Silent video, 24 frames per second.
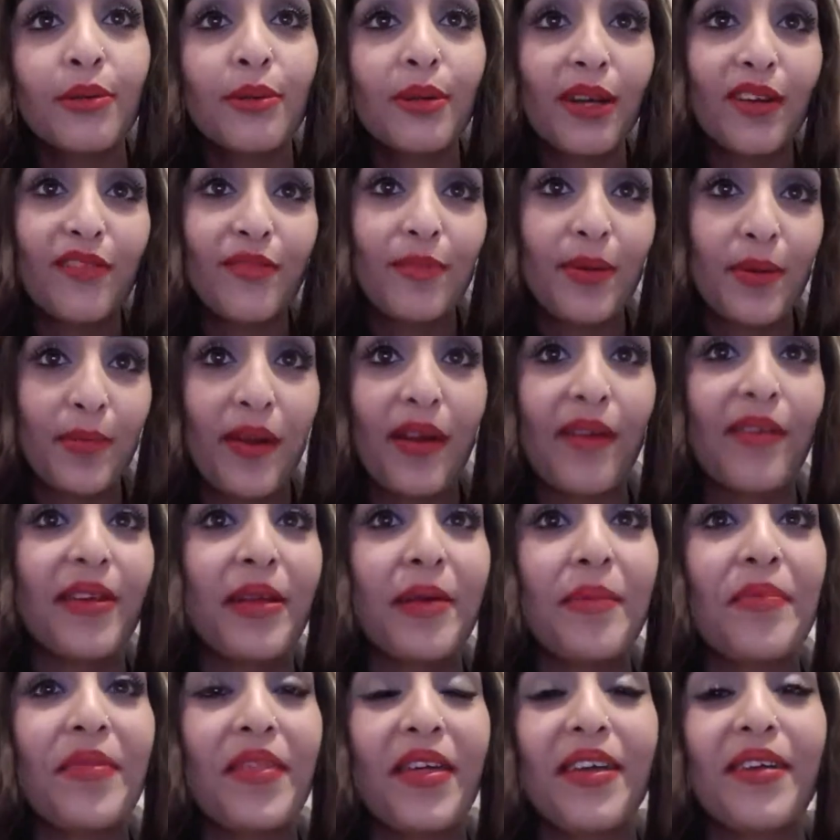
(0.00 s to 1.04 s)
love my Barry
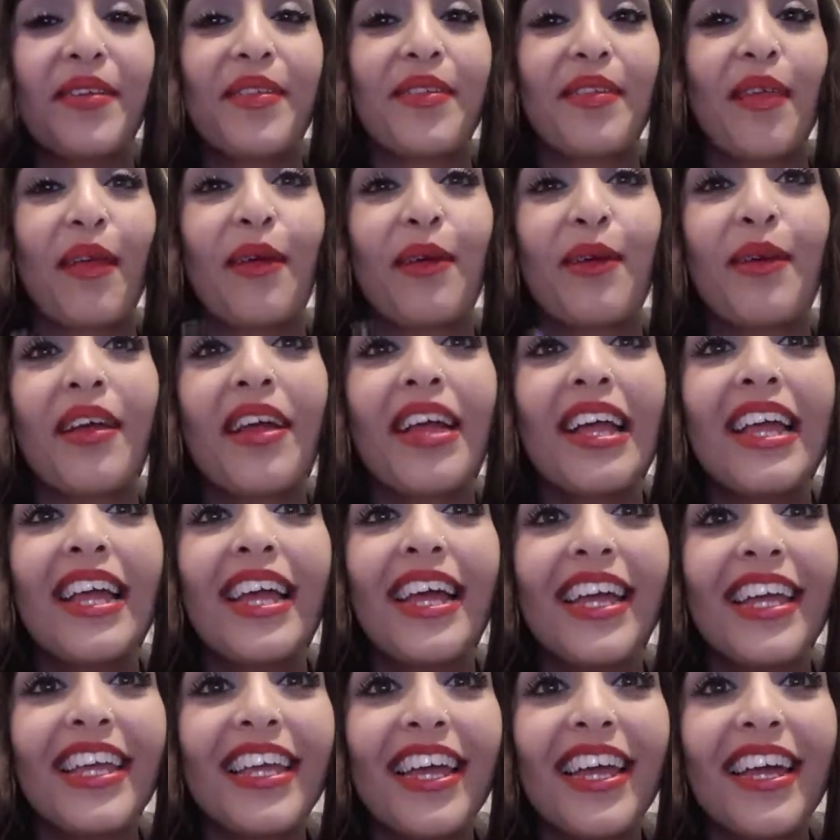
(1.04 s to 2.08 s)
M though. So
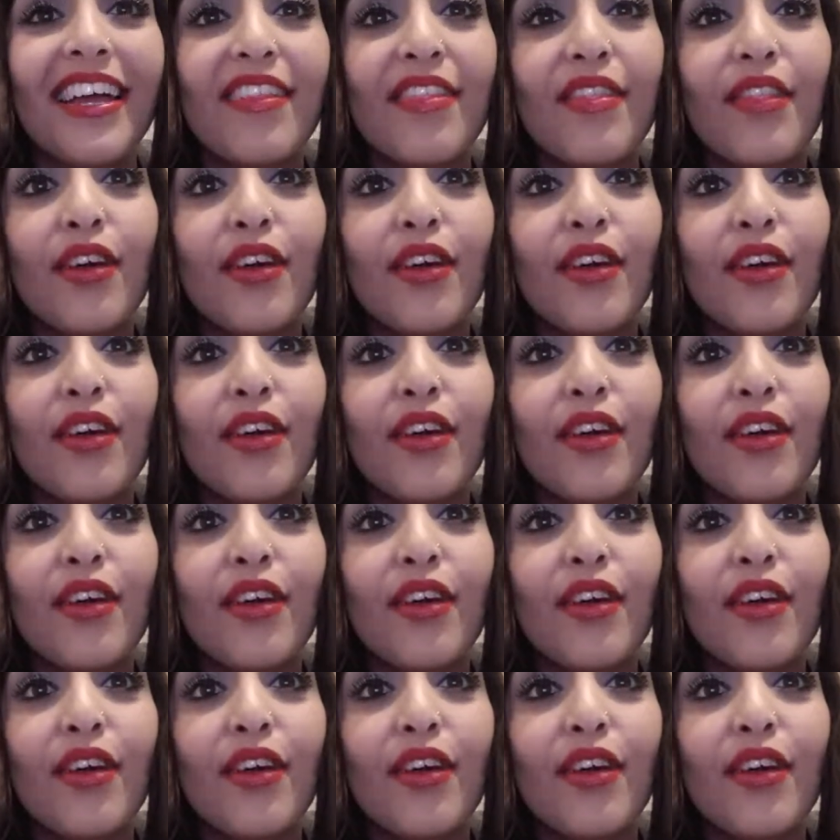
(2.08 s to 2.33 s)
yeah,